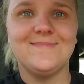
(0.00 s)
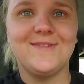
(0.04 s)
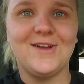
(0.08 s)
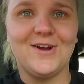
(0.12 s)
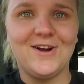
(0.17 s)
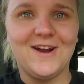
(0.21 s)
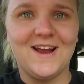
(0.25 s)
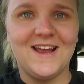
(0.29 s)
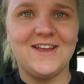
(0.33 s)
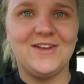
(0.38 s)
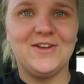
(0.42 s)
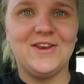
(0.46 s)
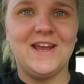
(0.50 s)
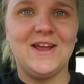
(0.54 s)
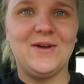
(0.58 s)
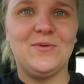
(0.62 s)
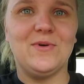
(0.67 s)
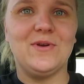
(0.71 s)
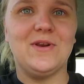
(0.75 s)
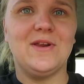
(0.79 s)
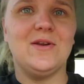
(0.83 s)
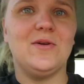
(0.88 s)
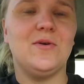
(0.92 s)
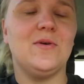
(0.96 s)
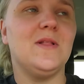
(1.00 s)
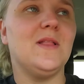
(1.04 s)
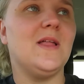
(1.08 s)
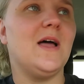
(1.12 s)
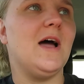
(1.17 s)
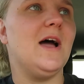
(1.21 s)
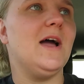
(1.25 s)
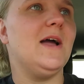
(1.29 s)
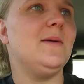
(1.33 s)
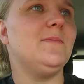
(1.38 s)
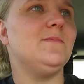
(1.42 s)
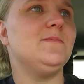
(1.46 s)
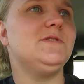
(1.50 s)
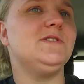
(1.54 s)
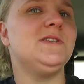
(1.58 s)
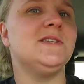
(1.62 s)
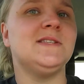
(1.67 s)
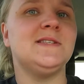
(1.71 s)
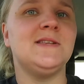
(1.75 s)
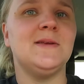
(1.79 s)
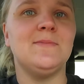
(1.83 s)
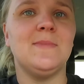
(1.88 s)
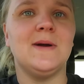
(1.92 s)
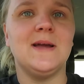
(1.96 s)
Alright, good day one and all. I'm
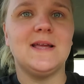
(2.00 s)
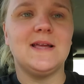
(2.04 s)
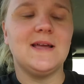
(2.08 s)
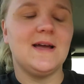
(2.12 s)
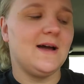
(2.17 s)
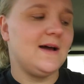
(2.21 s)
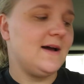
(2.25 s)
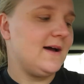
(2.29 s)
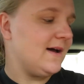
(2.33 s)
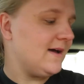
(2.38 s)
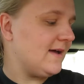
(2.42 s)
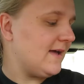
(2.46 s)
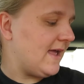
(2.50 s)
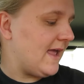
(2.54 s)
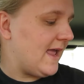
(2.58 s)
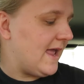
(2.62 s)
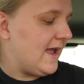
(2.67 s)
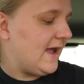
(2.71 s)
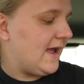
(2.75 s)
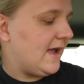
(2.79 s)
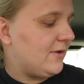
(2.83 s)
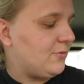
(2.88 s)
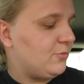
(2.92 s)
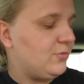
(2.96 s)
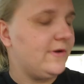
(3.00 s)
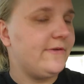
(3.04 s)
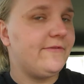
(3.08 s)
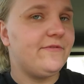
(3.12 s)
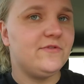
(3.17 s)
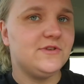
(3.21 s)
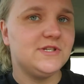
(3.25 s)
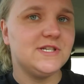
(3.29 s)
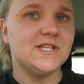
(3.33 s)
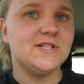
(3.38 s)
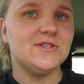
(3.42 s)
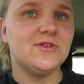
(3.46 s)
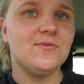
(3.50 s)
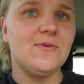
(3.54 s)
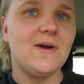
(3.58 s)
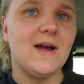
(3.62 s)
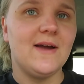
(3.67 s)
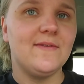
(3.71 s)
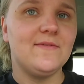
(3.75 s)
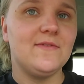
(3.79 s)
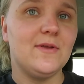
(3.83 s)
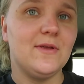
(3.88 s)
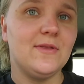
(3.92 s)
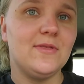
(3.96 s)
just in my car and we've just
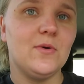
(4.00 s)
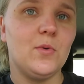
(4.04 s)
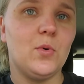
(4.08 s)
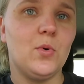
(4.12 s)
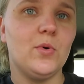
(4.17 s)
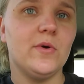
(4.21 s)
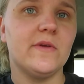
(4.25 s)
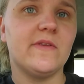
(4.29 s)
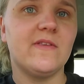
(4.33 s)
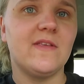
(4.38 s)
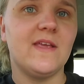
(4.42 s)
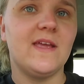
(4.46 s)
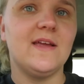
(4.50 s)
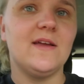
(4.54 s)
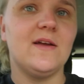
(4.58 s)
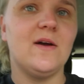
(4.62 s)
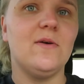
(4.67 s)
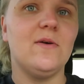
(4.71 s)
arrived at the Horseland